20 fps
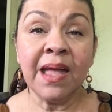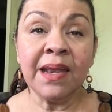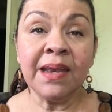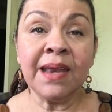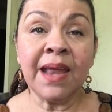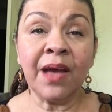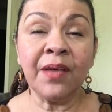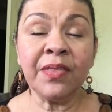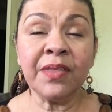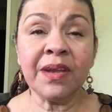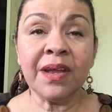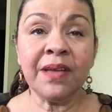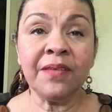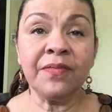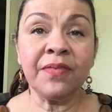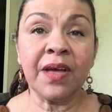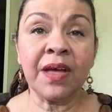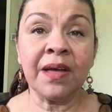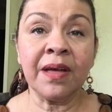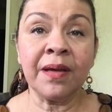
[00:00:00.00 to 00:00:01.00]
Now that
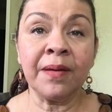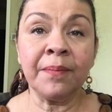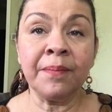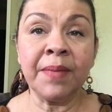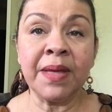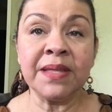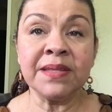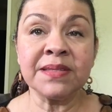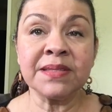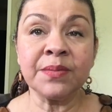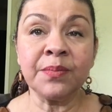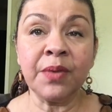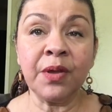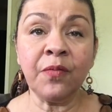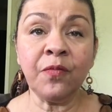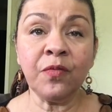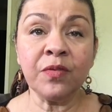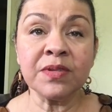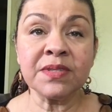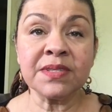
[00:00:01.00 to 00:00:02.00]
I've made some
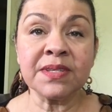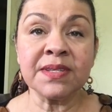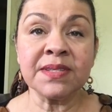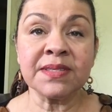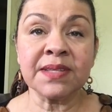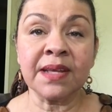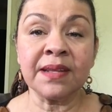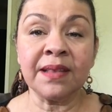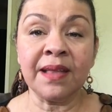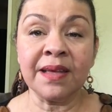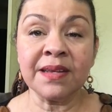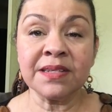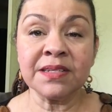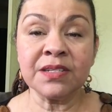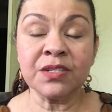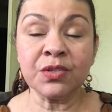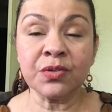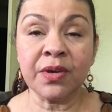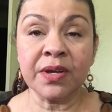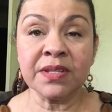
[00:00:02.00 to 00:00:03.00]
inferences, I'd like
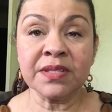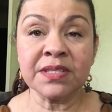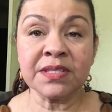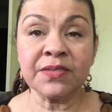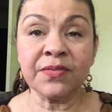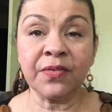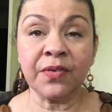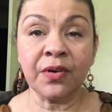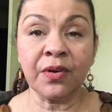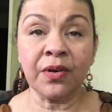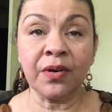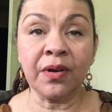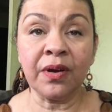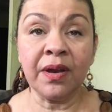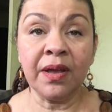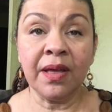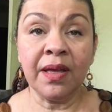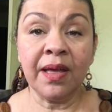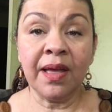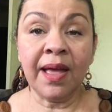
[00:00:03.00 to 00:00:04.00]
to transfer
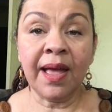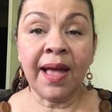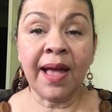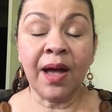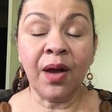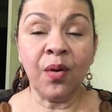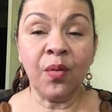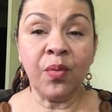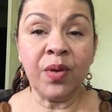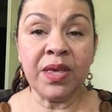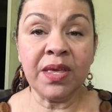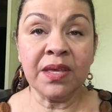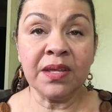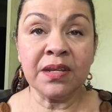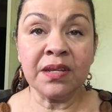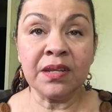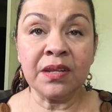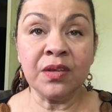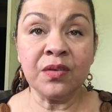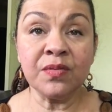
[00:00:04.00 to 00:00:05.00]
how we
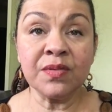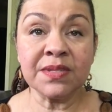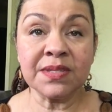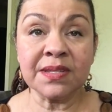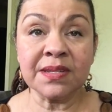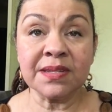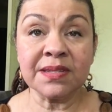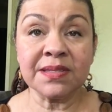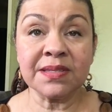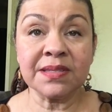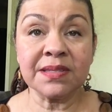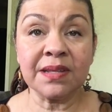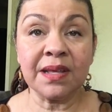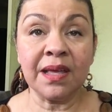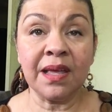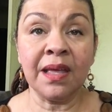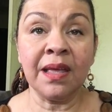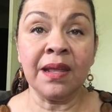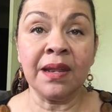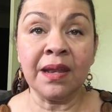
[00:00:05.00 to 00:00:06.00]
can use this
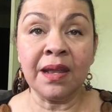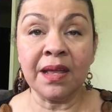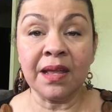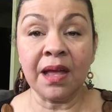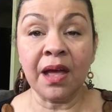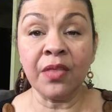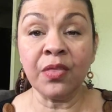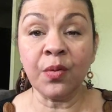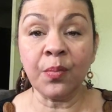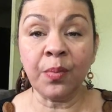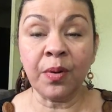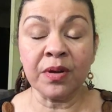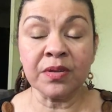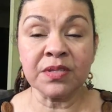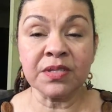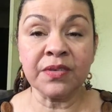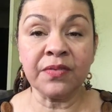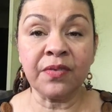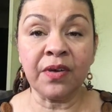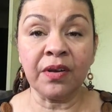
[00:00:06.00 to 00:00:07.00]
in other
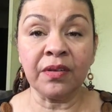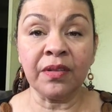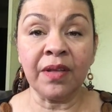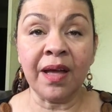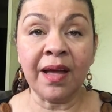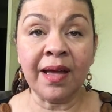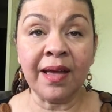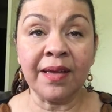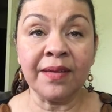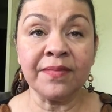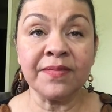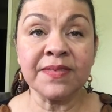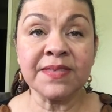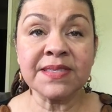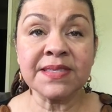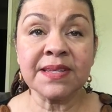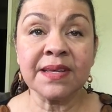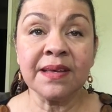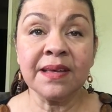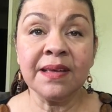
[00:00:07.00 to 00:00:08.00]
parts of our
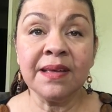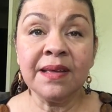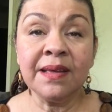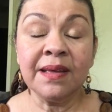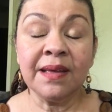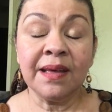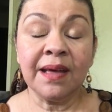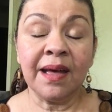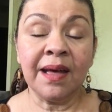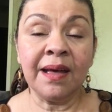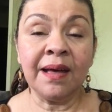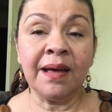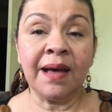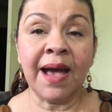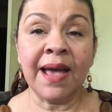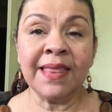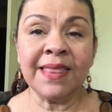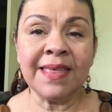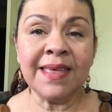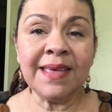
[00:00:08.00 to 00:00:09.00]
lives.
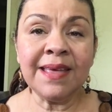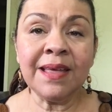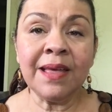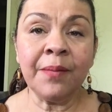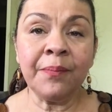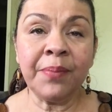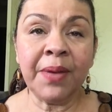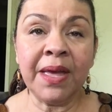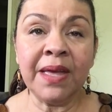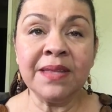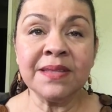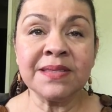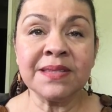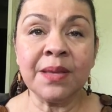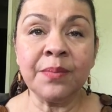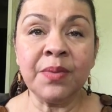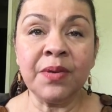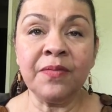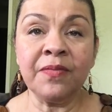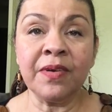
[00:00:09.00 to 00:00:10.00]
I think campaigns
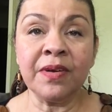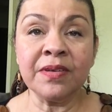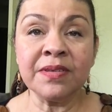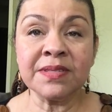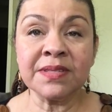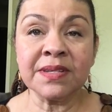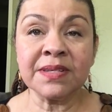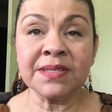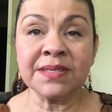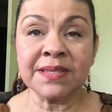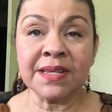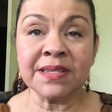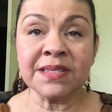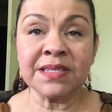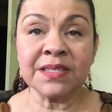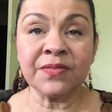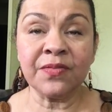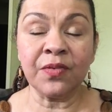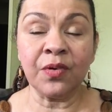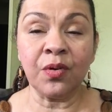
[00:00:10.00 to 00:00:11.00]
can be very
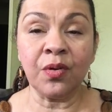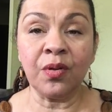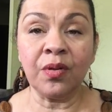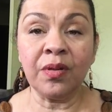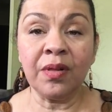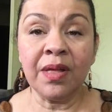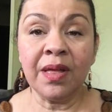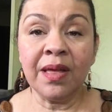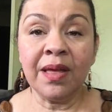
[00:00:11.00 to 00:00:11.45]
successful.